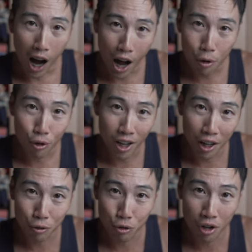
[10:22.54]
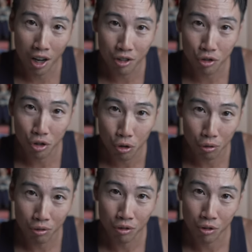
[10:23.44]
I would like to challenge
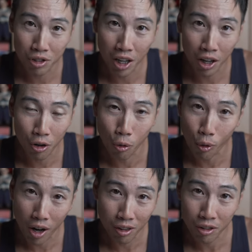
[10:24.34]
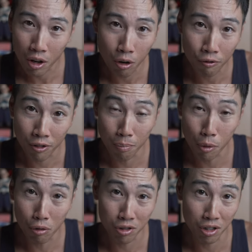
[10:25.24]
you to cycle one of the
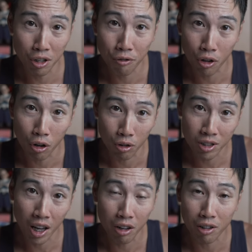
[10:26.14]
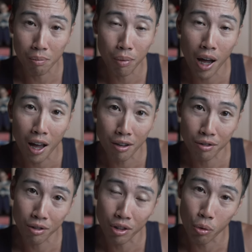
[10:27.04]
most difficult cycling
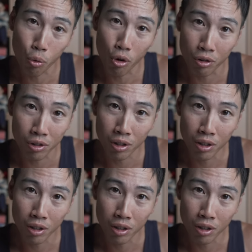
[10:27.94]
paths in the world,